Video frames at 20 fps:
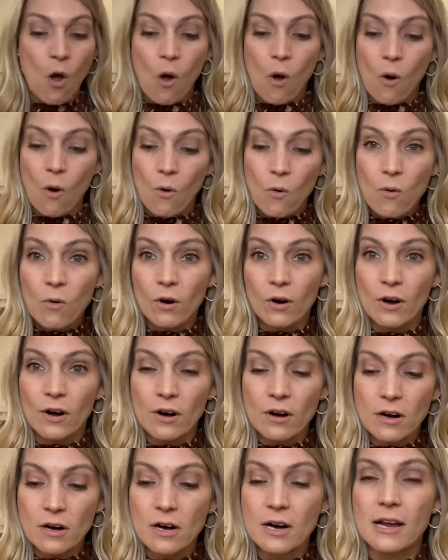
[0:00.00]

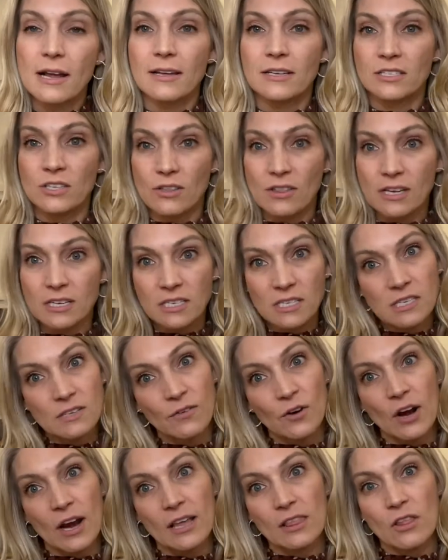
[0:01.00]
Or, so this is
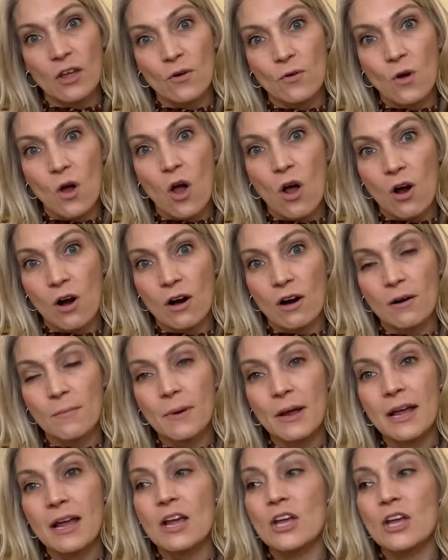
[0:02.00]
for a low carb.